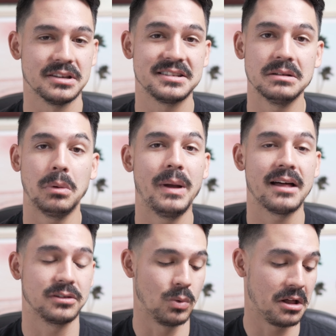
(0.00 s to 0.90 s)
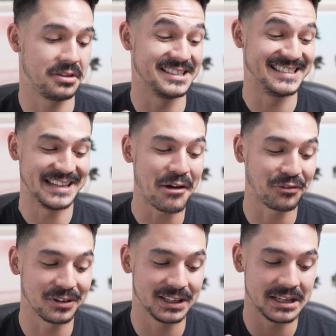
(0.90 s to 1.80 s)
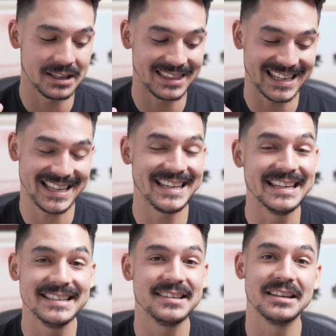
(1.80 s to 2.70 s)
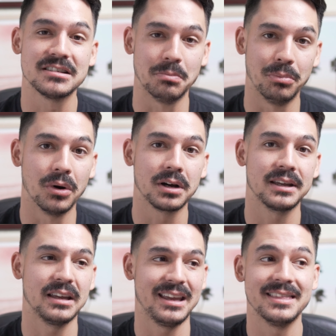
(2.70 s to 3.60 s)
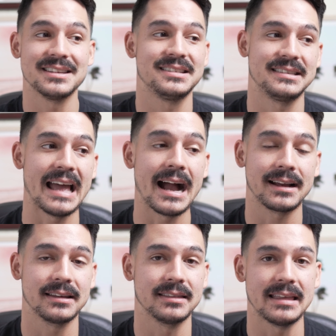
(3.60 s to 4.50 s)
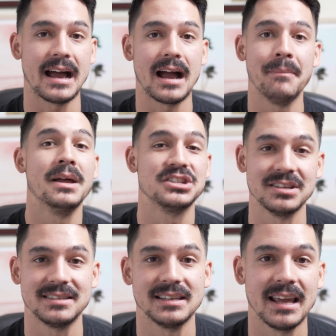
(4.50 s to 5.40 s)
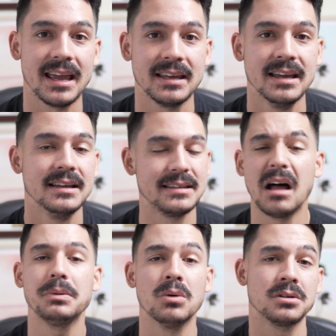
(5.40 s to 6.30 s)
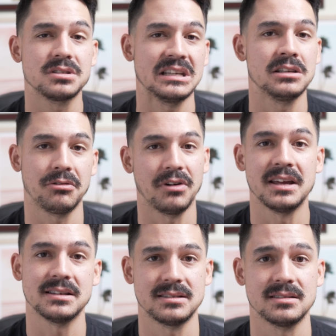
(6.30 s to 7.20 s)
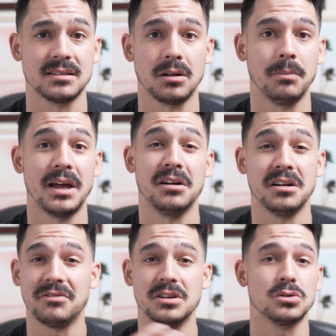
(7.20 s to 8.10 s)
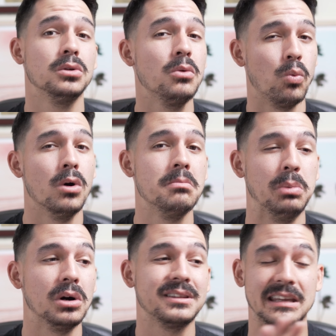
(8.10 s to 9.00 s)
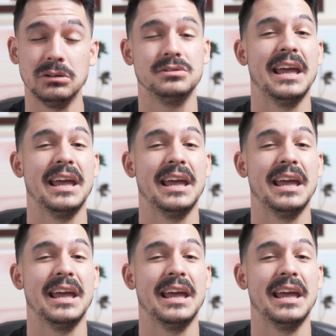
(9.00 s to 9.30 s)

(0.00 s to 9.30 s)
So The Simple Path to Wealth is definitely the easiest book in the stack that I mentioned today to help you understand your finances a little better. And if there's only one book that you